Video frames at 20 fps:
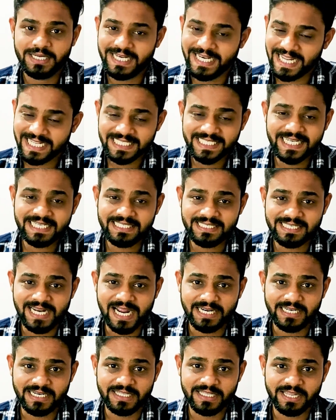Let's get
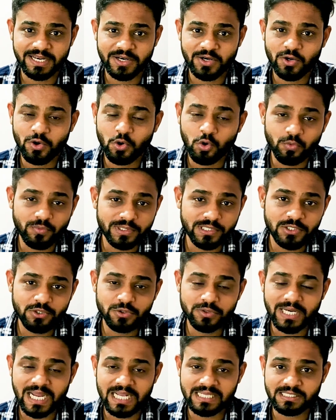started then. Over to
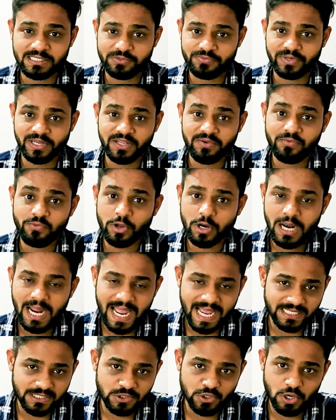you Rajeshwari for a
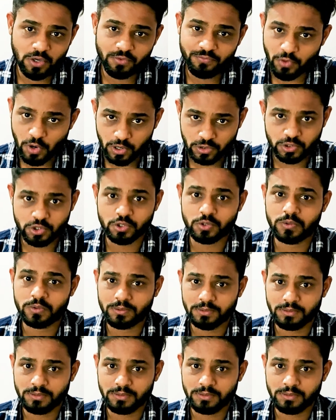hands-on walkthrough.